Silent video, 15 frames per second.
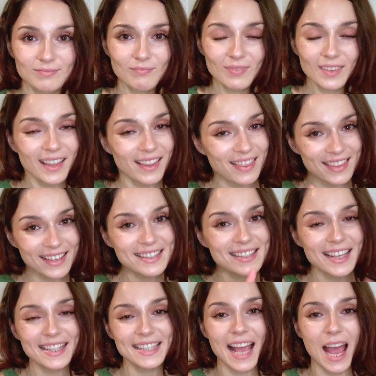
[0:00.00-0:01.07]
This
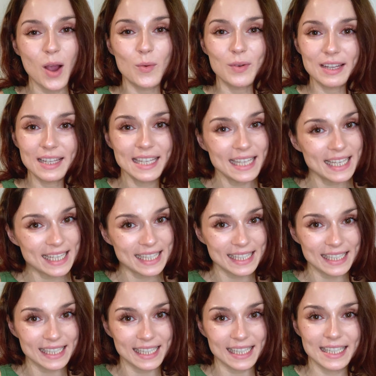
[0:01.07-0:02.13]
is how
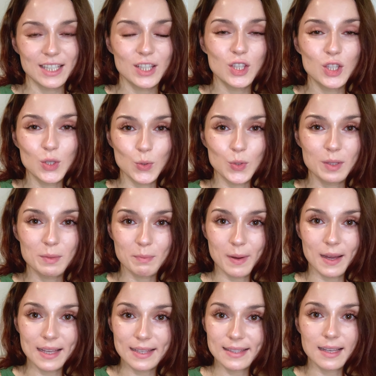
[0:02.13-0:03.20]
easy it is to
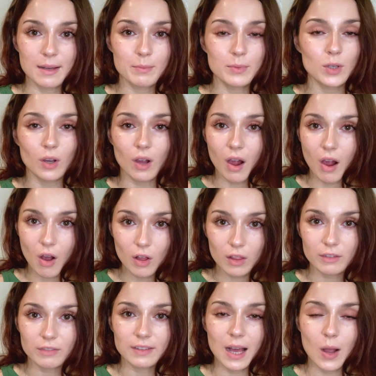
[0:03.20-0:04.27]
spice up your
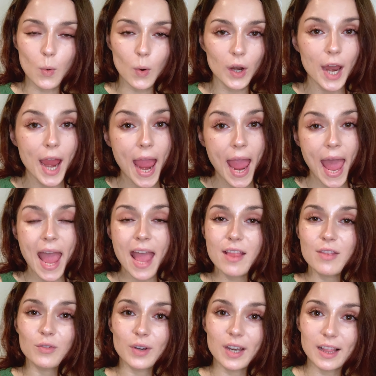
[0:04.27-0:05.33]
cauliflower
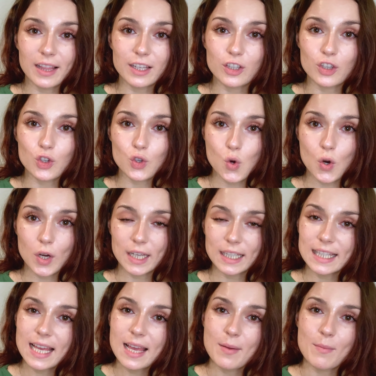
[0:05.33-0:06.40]
and really enjoy
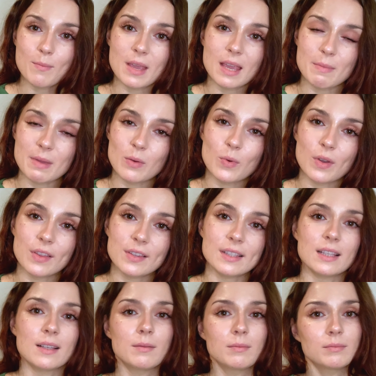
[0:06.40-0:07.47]
it, maybe with
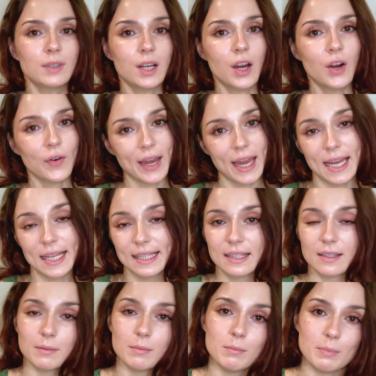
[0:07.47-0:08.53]
some grains,
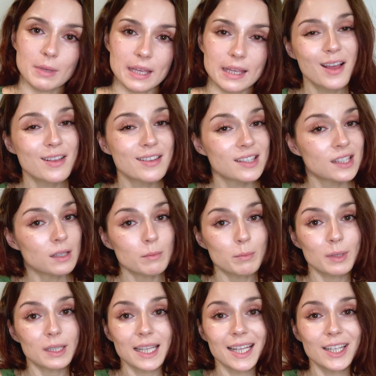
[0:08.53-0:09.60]
some beans, some
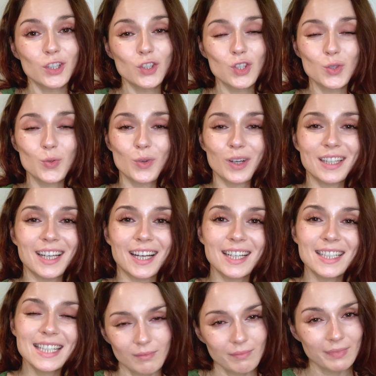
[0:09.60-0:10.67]
potatoes, why
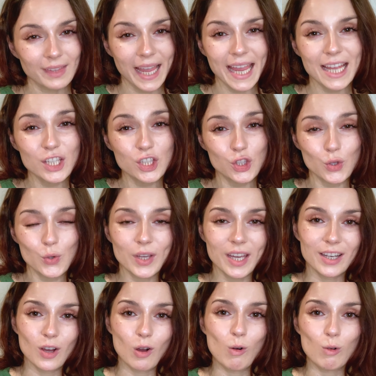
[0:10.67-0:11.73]
not? And you
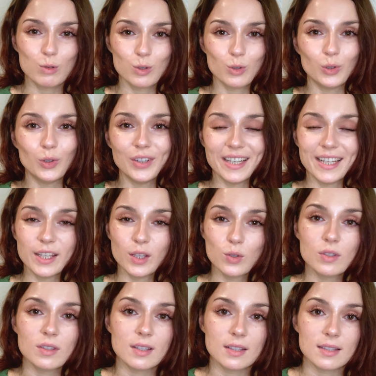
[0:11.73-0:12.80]
can also
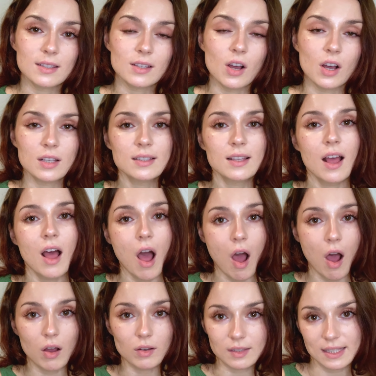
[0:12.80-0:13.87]
reuse this sauce
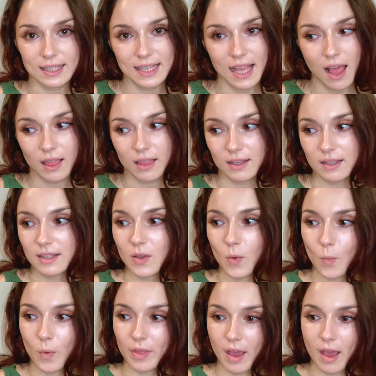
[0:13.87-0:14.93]
on salads,
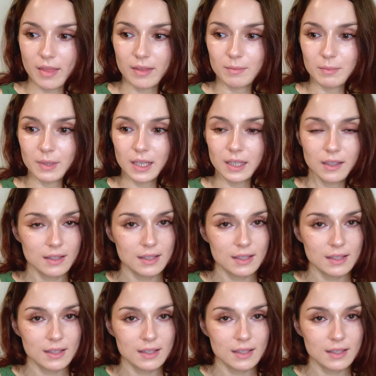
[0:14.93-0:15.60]
with other meals,